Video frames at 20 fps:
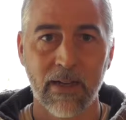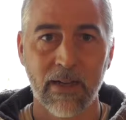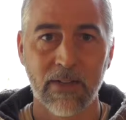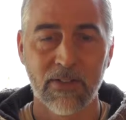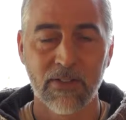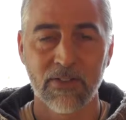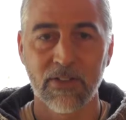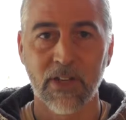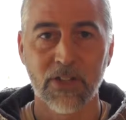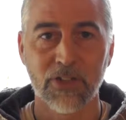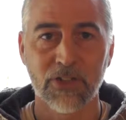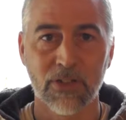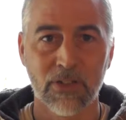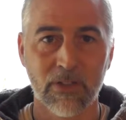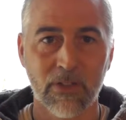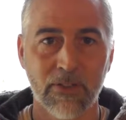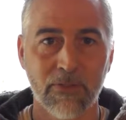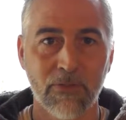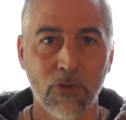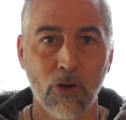discussion
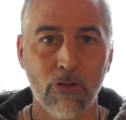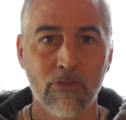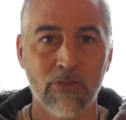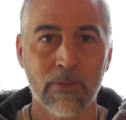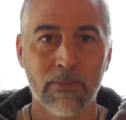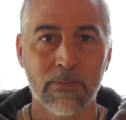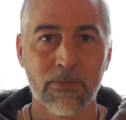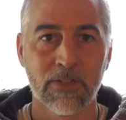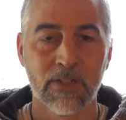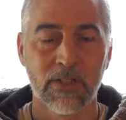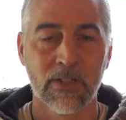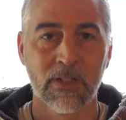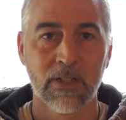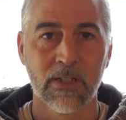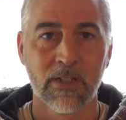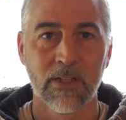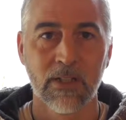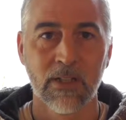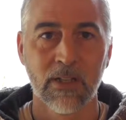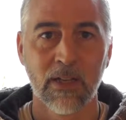forums,
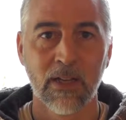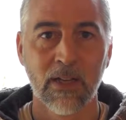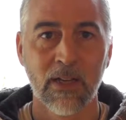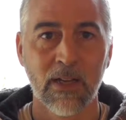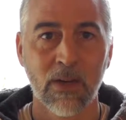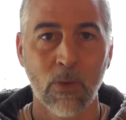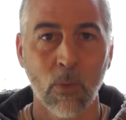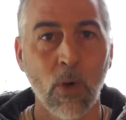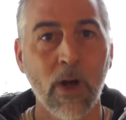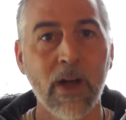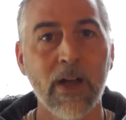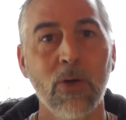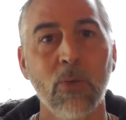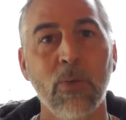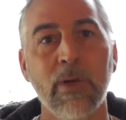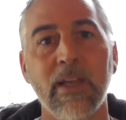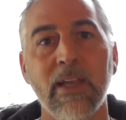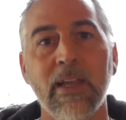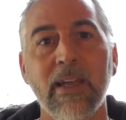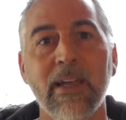why are
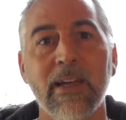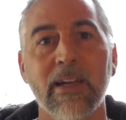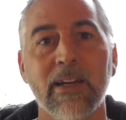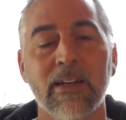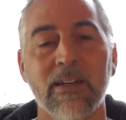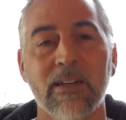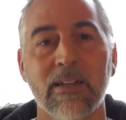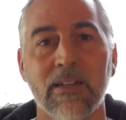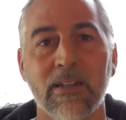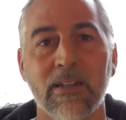we here?